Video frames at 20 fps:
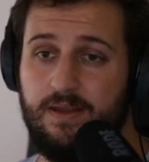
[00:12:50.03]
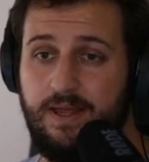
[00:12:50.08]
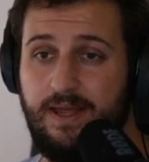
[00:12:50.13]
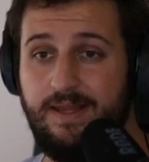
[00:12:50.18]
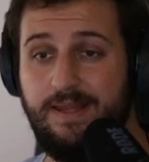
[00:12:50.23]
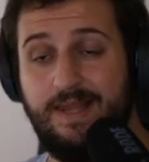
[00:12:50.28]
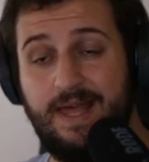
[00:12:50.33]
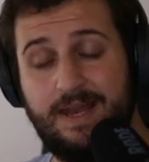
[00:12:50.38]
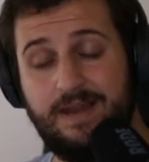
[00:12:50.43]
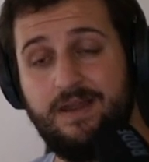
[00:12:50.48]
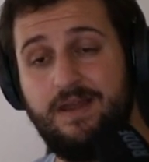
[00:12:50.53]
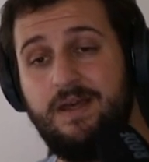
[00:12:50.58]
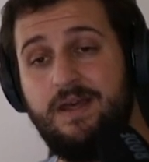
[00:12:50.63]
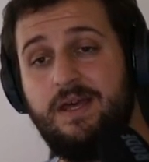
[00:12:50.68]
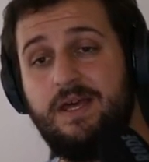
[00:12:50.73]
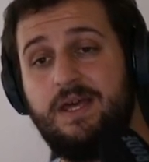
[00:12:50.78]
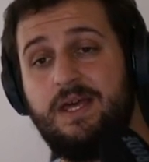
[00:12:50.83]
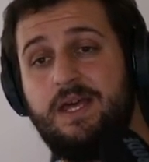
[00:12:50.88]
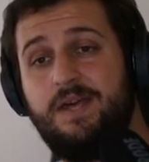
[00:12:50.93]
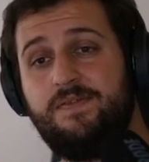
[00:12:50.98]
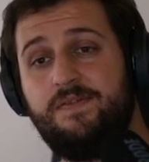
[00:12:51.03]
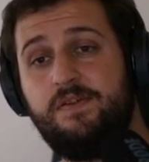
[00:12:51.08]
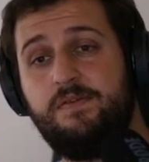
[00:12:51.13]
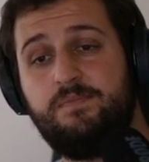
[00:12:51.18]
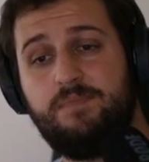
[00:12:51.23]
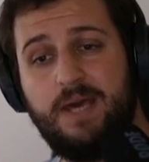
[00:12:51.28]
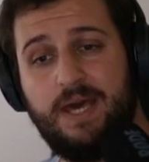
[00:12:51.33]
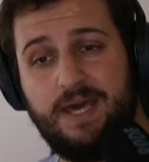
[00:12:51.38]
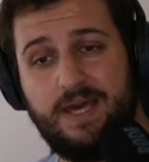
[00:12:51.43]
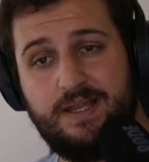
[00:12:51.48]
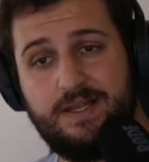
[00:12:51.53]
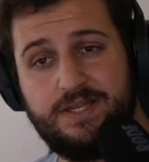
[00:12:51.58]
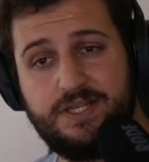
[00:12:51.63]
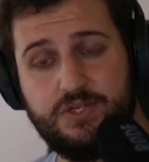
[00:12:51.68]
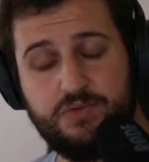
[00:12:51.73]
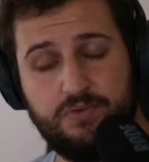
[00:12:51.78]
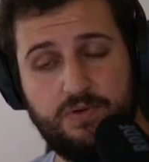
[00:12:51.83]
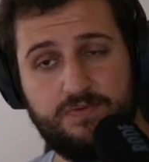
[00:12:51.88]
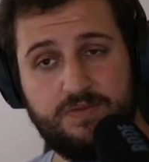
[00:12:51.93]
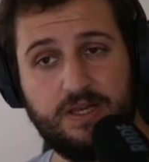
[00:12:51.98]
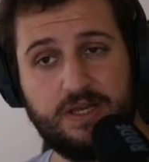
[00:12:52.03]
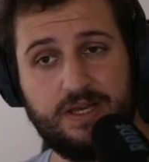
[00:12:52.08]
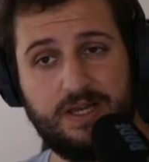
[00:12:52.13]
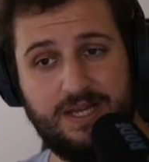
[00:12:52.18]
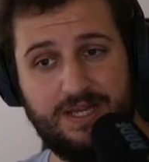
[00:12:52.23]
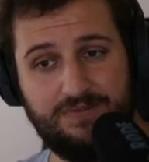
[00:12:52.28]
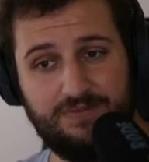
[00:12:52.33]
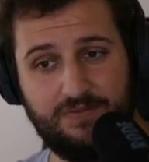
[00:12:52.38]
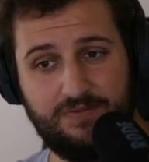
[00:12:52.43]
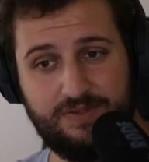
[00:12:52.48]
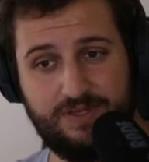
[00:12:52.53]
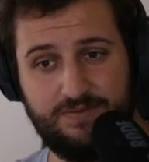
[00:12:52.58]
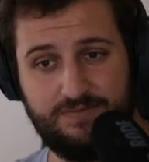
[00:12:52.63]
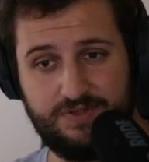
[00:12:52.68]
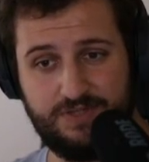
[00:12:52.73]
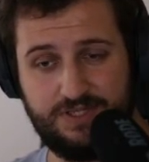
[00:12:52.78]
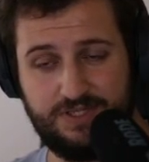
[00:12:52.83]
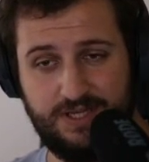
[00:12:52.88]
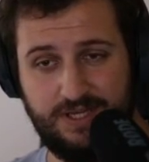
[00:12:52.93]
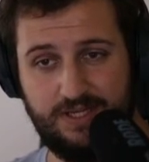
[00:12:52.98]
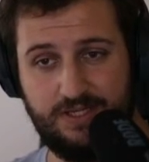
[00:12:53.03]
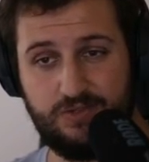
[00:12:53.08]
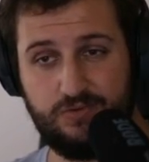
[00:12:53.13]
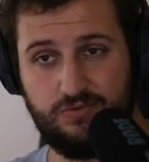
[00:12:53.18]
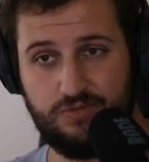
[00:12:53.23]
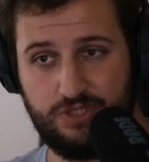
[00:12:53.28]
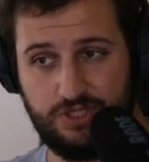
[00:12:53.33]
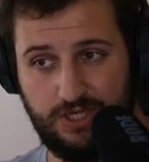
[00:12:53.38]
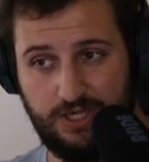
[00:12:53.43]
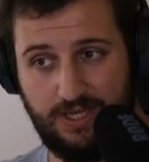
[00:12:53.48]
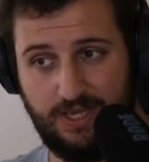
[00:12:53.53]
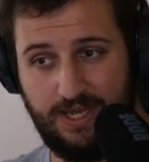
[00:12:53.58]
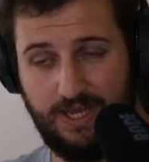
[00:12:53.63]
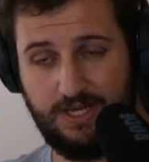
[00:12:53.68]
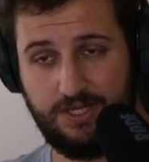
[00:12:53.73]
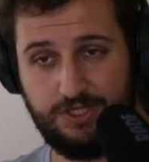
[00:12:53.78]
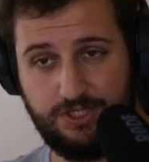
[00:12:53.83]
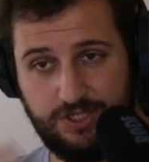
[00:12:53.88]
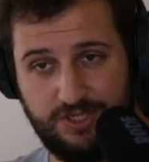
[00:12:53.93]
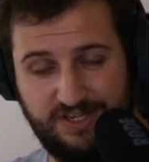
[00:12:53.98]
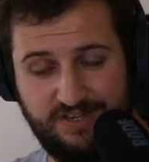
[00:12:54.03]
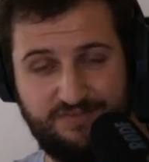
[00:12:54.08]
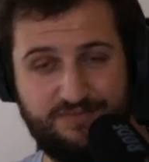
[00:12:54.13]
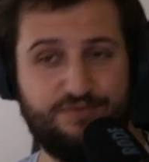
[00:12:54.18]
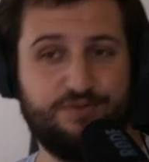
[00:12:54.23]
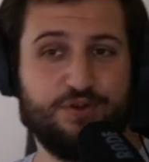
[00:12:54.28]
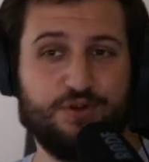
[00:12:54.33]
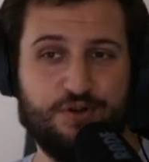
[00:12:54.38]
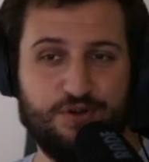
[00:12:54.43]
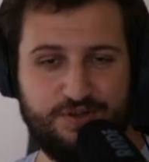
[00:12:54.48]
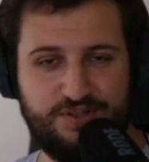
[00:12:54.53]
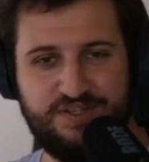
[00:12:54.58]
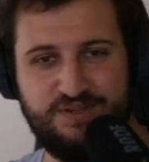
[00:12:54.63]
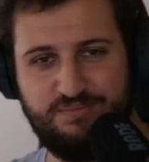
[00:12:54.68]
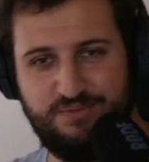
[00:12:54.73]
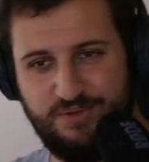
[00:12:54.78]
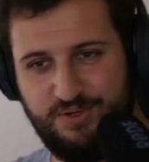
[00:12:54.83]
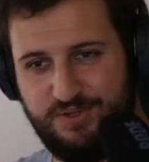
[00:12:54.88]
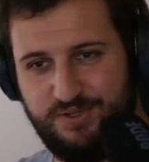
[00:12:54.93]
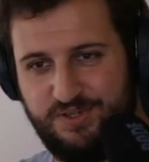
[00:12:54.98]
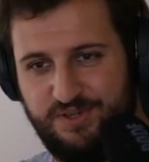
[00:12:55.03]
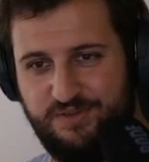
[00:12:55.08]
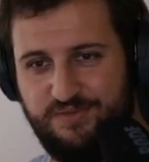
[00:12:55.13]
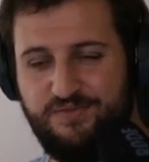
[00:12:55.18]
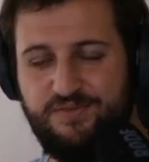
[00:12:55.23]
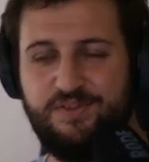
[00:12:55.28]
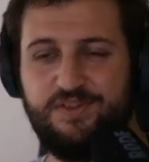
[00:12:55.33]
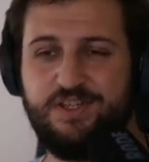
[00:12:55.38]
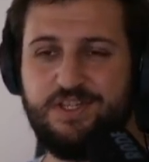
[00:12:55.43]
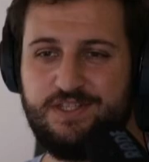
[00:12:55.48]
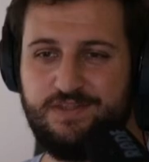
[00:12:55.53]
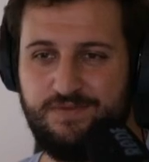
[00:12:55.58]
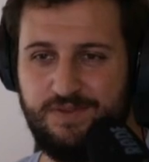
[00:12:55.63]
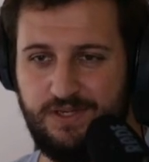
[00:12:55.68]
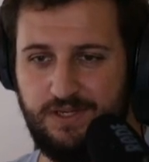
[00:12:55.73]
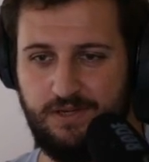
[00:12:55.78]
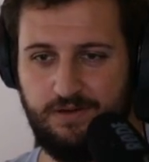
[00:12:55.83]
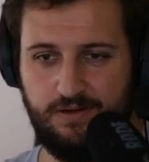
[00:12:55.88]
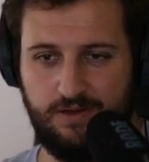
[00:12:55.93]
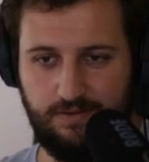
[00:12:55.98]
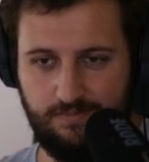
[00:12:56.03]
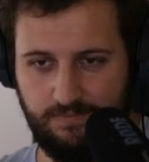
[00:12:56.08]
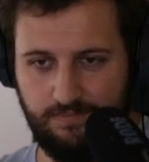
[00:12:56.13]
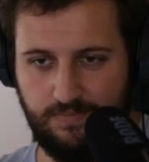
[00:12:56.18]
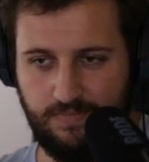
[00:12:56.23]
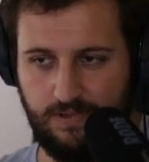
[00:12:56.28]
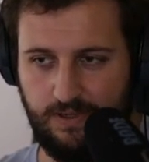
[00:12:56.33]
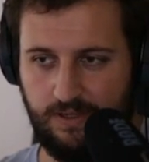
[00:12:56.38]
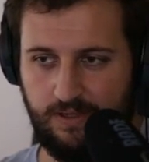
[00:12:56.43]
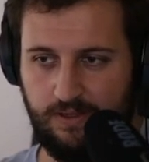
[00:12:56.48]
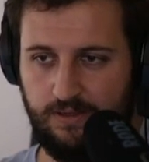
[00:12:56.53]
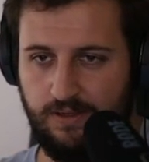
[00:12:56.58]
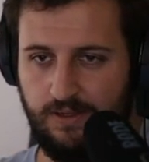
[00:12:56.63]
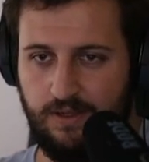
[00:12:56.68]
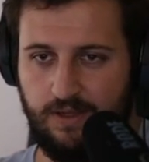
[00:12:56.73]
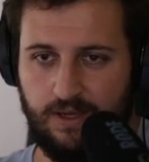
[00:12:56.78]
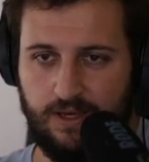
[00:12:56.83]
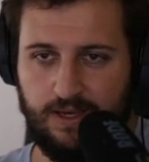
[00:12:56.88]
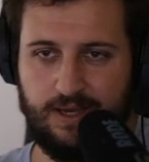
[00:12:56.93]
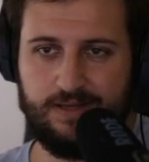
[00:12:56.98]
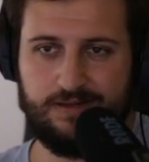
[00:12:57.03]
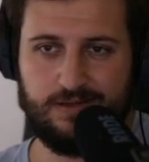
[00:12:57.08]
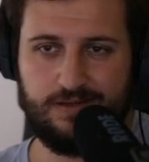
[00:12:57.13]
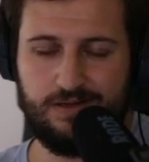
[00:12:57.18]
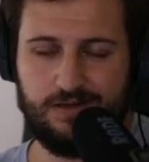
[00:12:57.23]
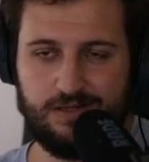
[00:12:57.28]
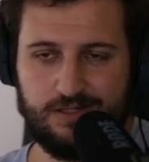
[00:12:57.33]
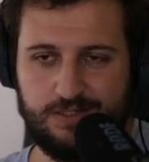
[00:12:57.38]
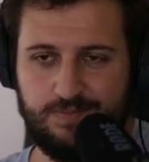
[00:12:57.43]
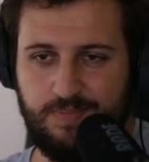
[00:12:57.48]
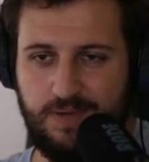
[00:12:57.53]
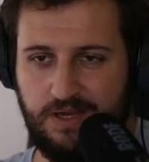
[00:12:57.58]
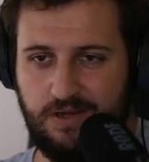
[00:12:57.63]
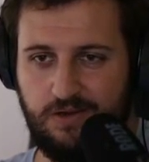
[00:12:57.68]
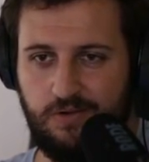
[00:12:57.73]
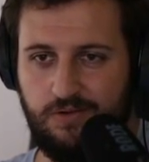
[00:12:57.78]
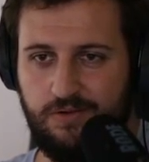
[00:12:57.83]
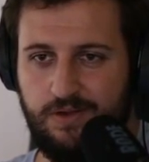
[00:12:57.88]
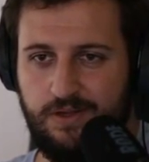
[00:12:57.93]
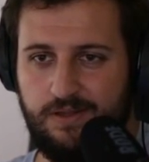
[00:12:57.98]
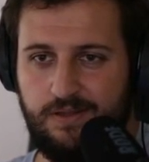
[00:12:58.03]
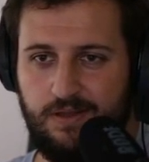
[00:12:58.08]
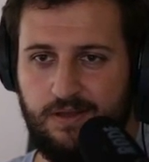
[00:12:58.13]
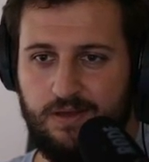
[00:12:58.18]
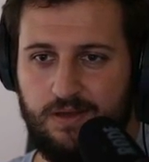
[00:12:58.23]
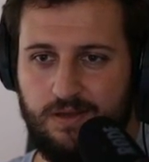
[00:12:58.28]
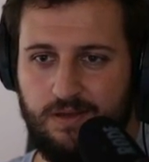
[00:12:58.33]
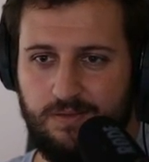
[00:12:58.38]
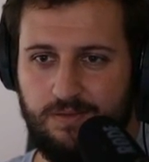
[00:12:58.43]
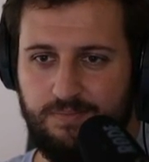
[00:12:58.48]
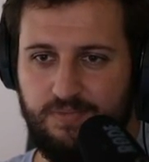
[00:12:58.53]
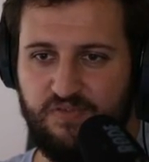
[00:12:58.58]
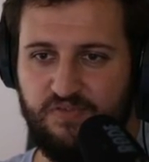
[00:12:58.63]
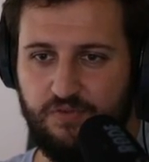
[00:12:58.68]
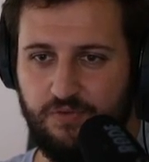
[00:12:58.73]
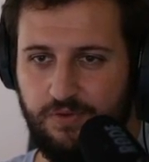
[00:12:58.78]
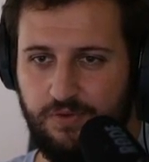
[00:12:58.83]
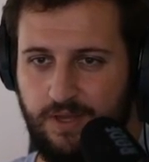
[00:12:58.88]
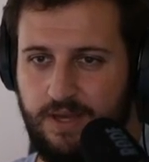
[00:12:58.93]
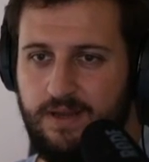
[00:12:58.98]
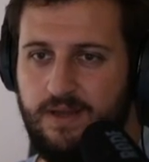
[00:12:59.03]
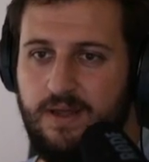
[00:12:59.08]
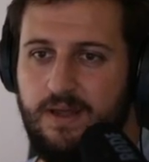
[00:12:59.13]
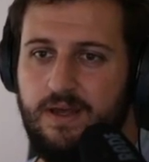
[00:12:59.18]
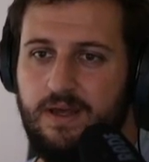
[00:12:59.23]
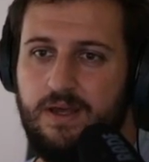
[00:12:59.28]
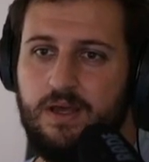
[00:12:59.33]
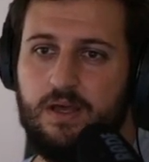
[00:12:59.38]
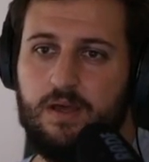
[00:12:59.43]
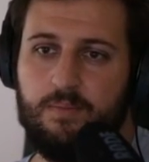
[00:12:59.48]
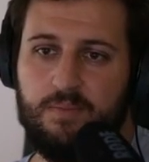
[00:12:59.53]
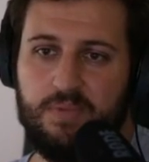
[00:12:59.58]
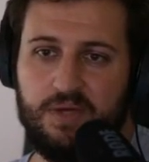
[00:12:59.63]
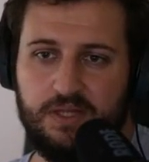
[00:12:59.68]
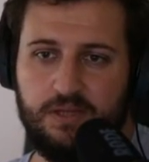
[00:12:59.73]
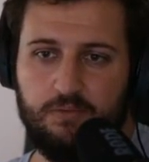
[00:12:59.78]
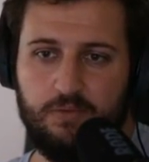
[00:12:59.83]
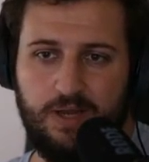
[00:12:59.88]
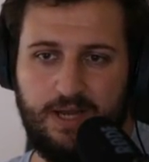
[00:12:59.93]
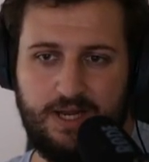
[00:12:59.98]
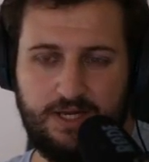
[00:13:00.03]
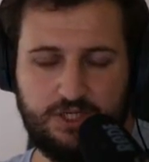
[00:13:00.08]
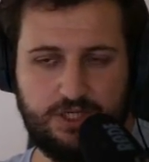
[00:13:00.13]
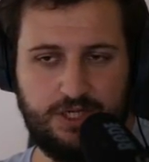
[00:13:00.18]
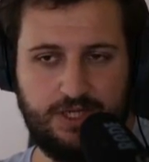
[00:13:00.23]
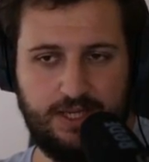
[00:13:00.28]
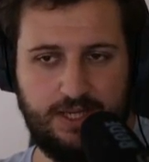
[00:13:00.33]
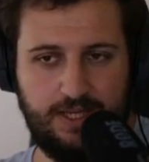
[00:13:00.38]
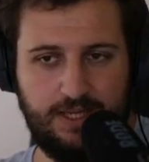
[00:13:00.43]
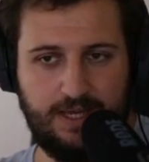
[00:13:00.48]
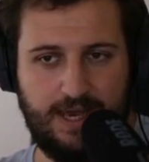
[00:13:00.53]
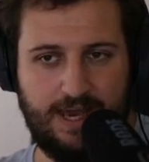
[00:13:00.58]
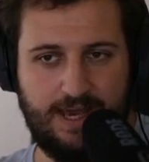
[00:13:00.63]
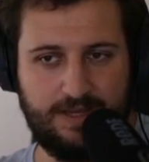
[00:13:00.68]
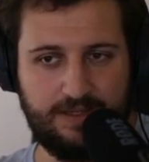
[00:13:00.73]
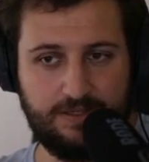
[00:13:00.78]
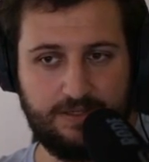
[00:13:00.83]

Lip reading: And then, if you pair this with the Glyph of Devastate, which I actually forgot to put on for this video, I had another spec on that before then, but we'll actually add